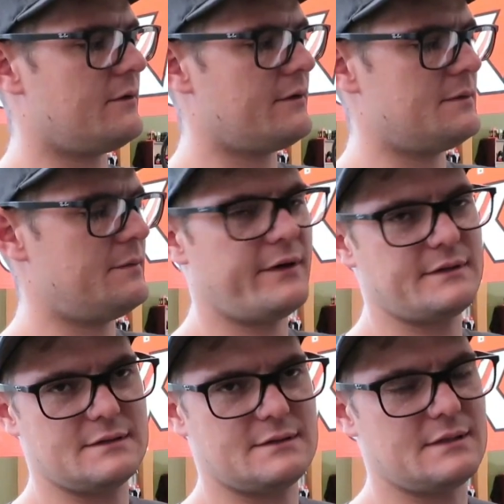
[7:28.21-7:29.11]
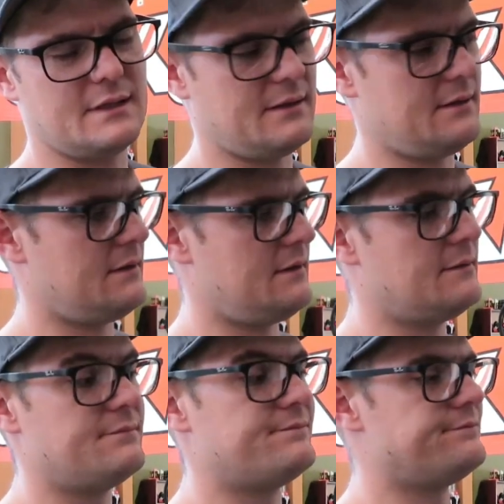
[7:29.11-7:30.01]
all the bearings
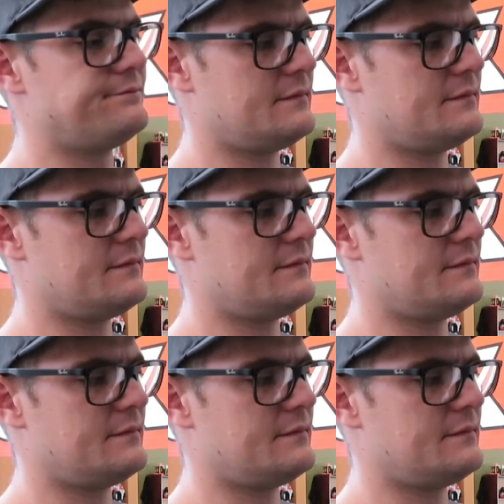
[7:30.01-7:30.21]
in